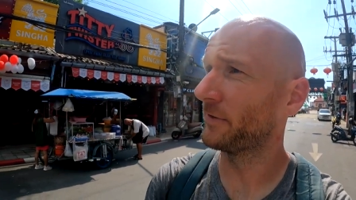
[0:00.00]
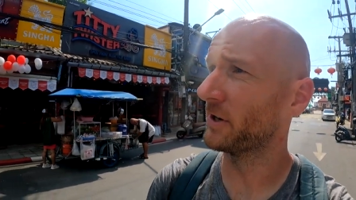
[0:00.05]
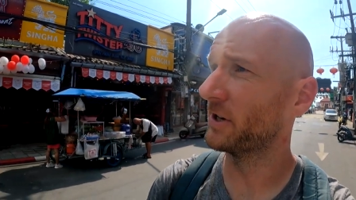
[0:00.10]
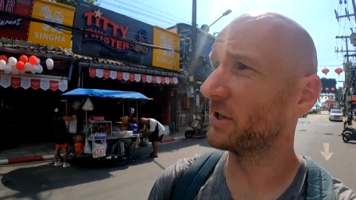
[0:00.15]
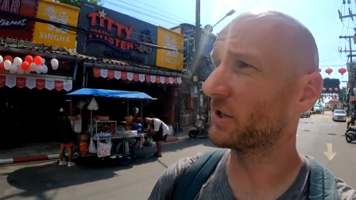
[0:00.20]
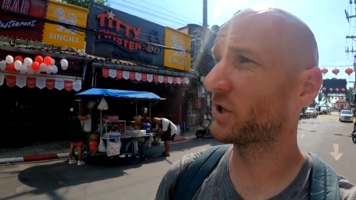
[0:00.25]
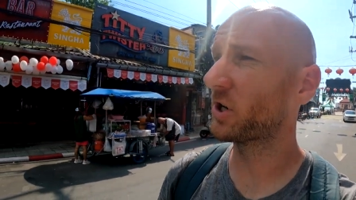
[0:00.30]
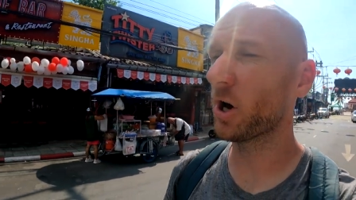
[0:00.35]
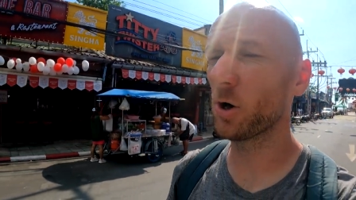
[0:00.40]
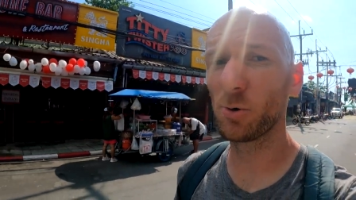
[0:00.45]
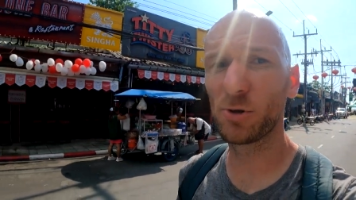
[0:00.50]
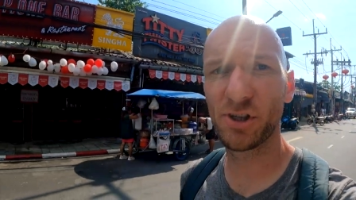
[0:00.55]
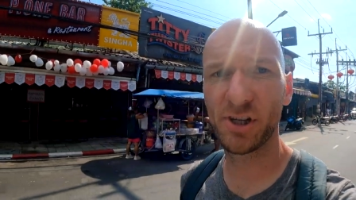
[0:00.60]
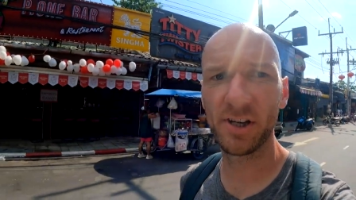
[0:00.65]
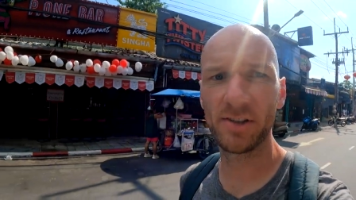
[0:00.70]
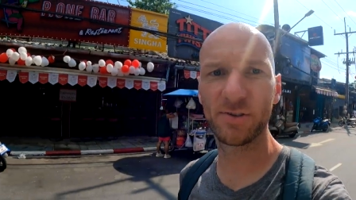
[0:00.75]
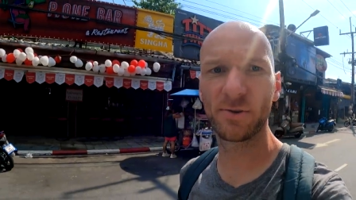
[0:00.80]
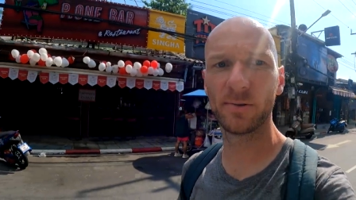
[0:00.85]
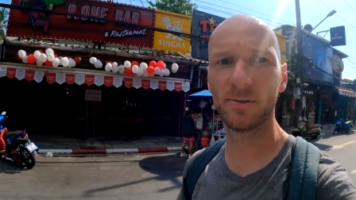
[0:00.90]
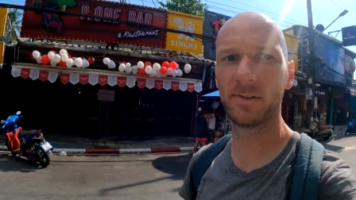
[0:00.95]
If you're into cold
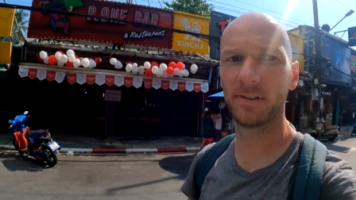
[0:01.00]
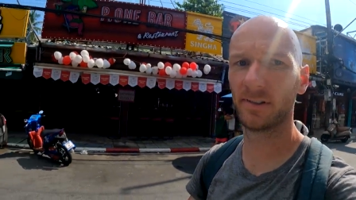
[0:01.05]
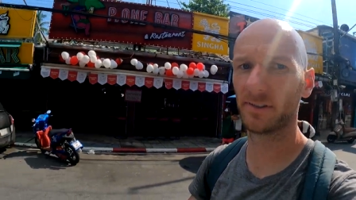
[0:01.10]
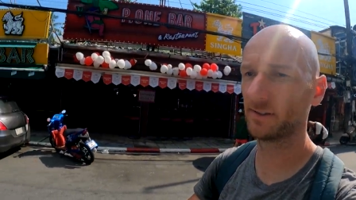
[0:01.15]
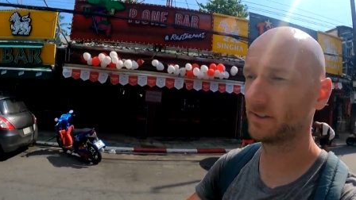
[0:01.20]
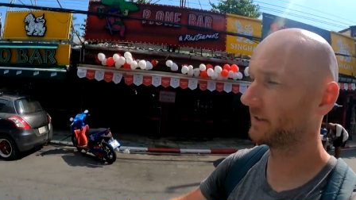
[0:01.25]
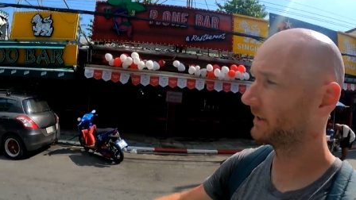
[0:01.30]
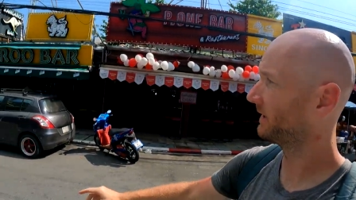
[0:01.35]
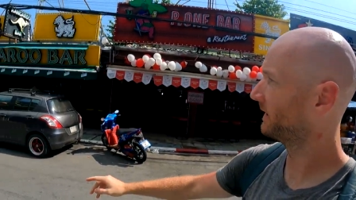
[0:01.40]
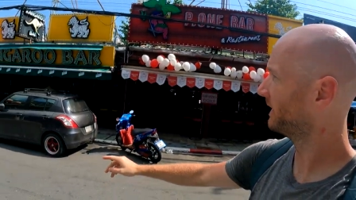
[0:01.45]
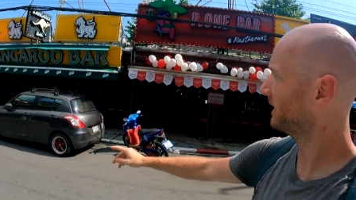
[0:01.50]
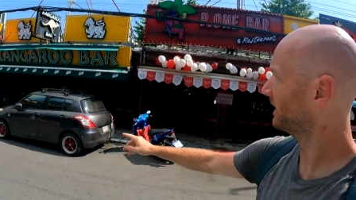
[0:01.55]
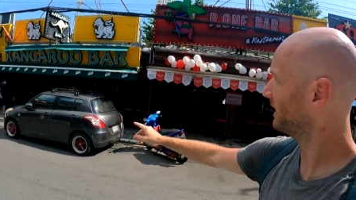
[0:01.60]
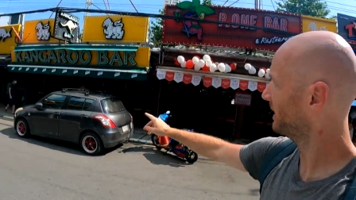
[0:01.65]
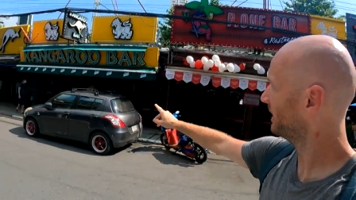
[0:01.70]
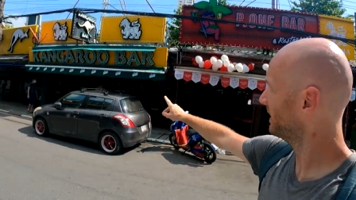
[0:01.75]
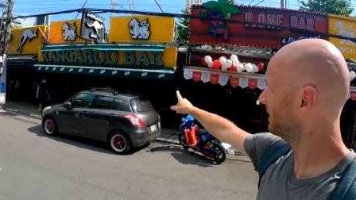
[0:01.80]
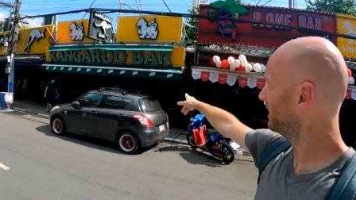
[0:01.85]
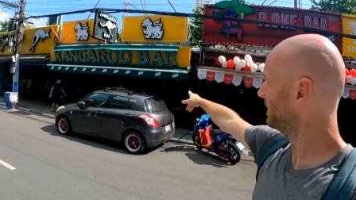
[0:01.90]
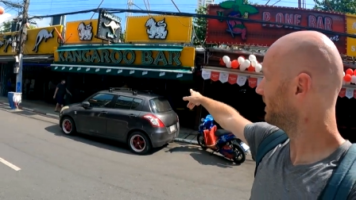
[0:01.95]
chisel,
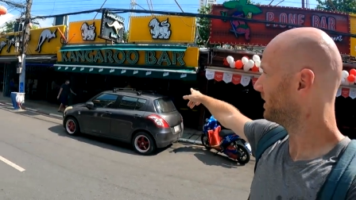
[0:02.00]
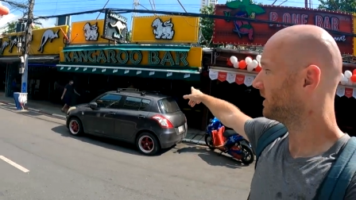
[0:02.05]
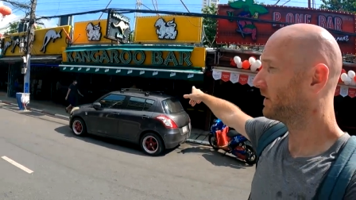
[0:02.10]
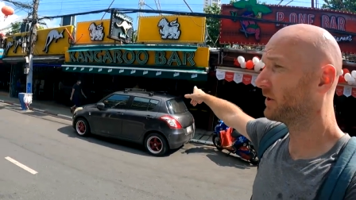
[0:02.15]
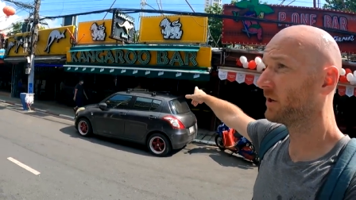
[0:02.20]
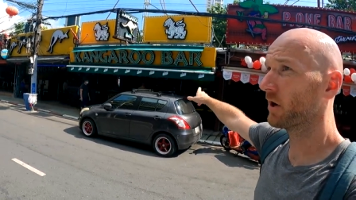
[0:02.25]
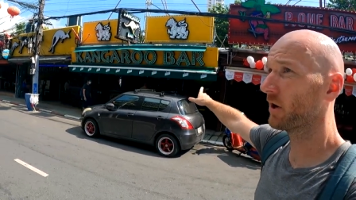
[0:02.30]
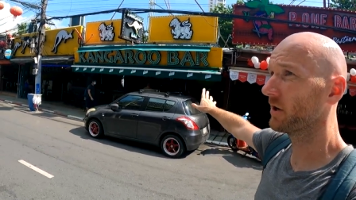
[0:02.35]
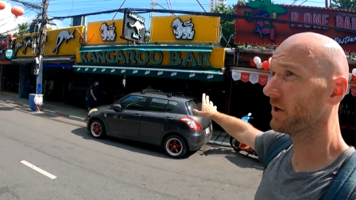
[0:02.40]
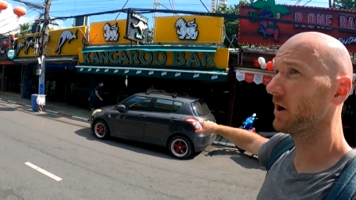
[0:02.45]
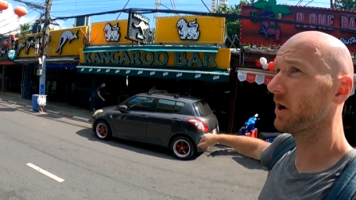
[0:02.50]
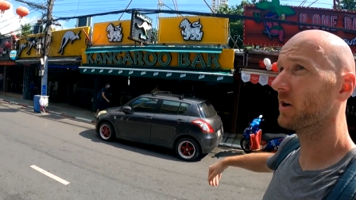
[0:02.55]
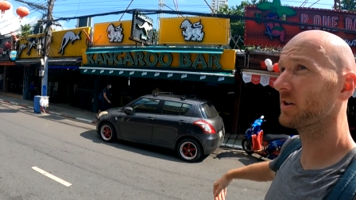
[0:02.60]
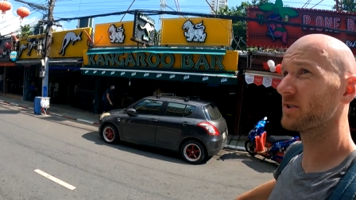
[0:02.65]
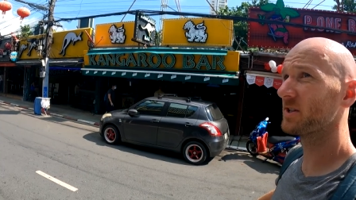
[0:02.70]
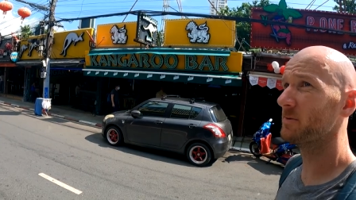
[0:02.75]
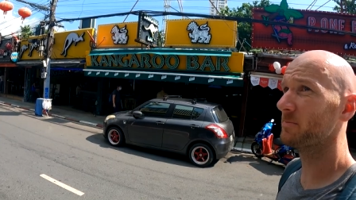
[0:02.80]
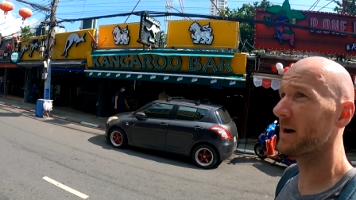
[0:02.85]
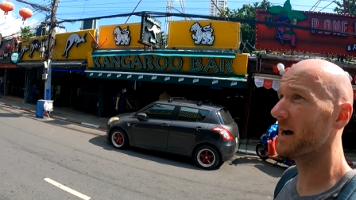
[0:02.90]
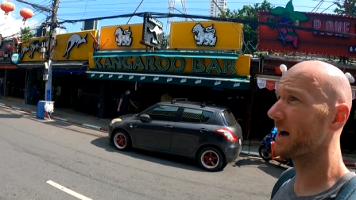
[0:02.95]
you got
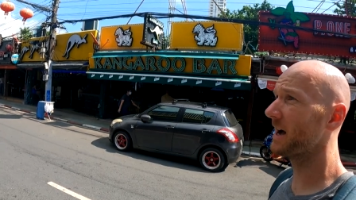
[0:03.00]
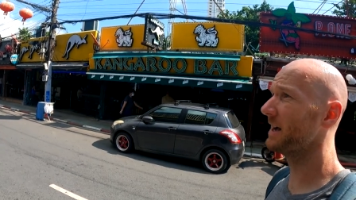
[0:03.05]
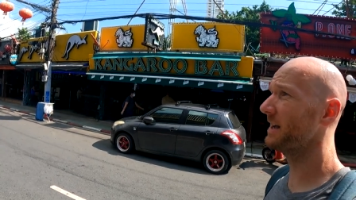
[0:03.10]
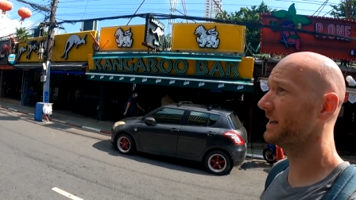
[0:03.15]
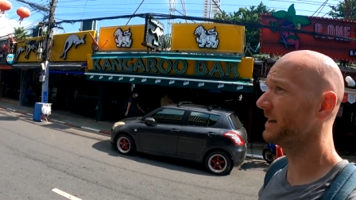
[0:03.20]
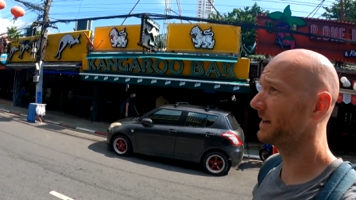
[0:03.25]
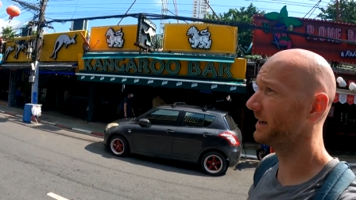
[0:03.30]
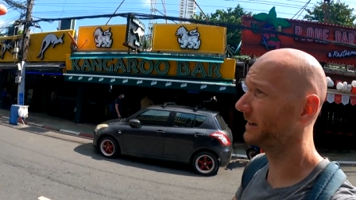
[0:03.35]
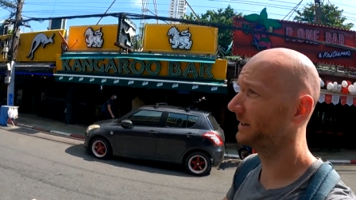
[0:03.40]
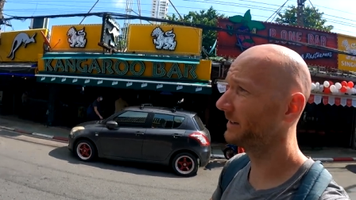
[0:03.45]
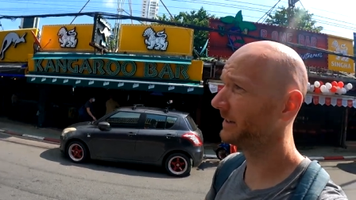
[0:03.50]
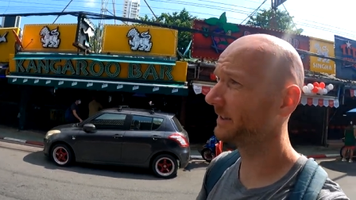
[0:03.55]
your Aussie bar here.